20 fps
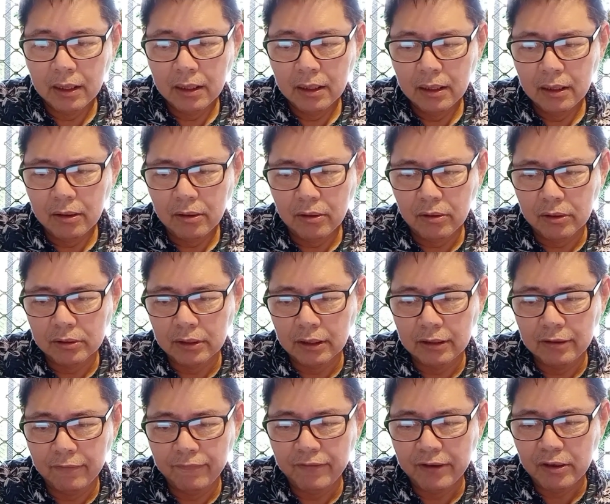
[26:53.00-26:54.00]
or the
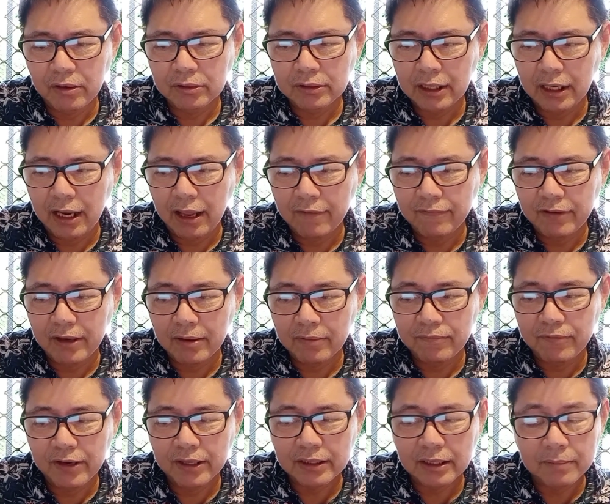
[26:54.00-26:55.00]
difficulty level of
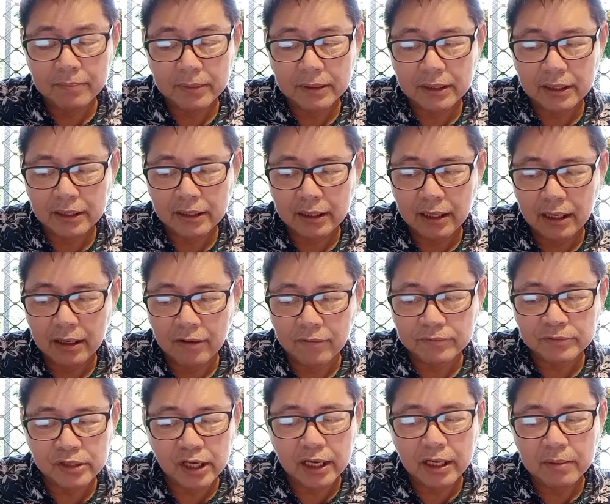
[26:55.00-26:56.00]
written material, of
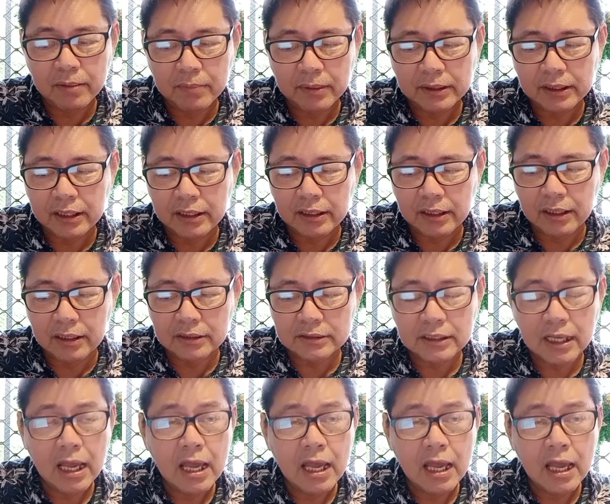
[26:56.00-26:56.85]
training materials,